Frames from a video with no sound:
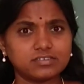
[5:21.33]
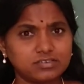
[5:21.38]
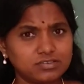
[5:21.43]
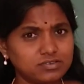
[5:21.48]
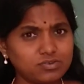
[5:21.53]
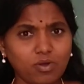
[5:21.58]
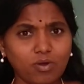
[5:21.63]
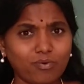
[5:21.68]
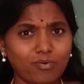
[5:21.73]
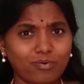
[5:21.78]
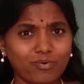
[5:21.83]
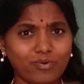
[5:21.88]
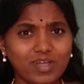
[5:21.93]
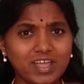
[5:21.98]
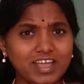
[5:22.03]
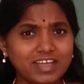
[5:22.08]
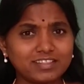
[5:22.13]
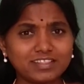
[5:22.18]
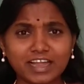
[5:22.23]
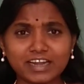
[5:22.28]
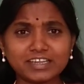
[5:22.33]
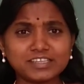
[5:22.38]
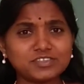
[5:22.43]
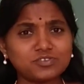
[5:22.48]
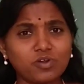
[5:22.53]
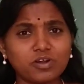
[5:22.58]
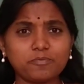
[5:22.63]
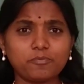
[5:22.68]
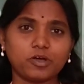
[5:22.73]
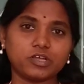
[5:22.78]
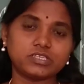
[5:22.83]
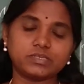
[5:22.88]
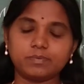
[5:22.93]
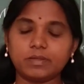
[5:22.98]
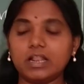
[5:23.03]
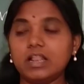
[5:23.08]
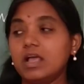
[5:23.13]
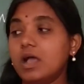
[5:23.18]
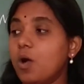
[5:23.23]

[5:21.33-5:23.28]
No, that is not possible.